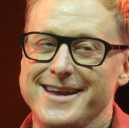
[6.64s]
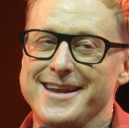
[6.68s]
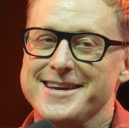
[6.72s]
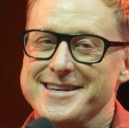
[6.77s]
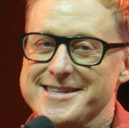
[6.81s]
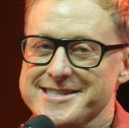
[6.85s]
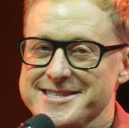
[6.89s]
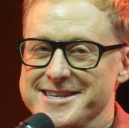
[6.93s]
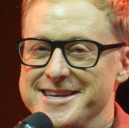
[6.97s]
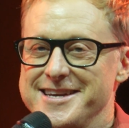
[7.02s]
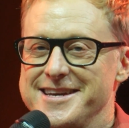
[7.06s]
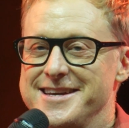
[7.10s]
it
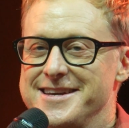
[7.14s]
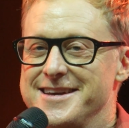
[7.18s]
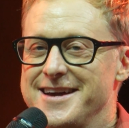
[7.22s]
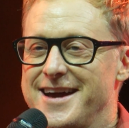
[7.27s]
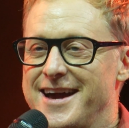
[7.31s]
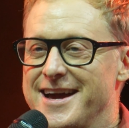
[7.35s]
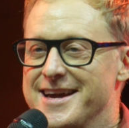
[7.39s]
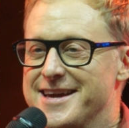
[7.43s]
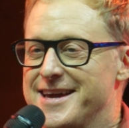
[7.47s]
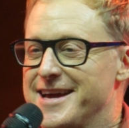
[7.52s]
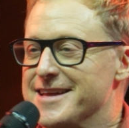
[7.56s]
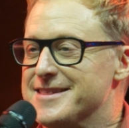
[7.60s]
easy.
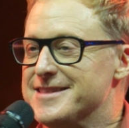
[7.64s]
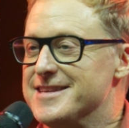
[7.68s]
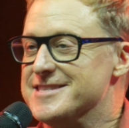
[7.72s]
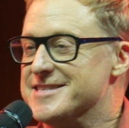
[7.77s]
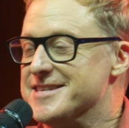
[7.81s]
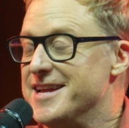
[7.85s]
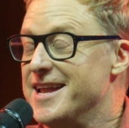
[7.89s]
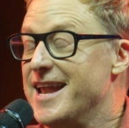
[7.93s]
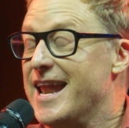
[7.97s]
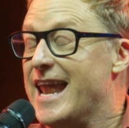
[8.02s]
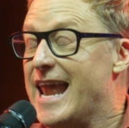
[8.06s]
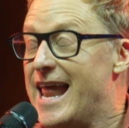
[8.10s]
I get
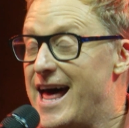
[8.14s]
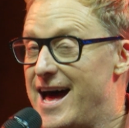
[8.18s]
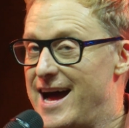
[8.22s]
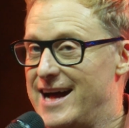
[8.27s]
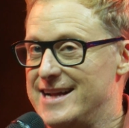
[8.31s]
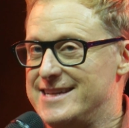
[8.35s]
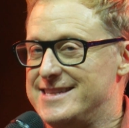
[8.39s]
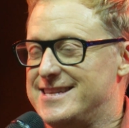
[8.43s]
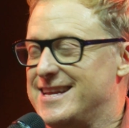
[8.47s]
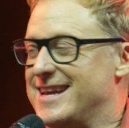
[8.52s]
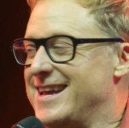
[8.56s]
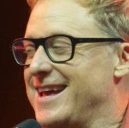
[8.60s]
this a
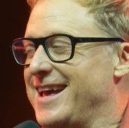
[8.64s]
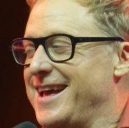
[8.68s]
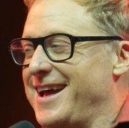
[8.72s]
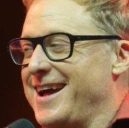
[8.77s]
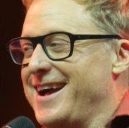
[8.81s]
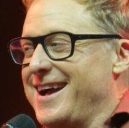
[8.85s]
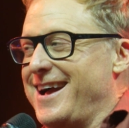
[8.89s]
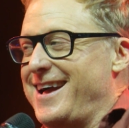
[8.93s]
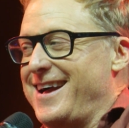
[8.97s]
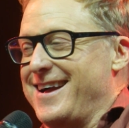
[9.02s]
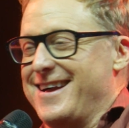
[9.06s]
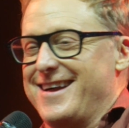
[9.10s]
lot. Oh
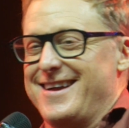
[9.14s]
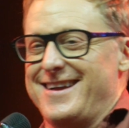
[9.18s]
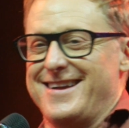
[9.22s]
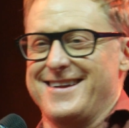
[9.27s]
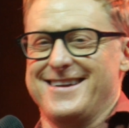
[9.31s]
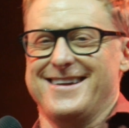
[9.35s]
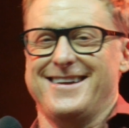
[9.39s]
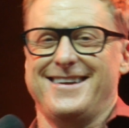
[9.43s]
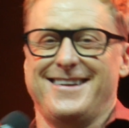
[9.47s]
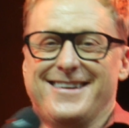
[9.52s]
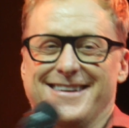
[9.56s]
my gosh!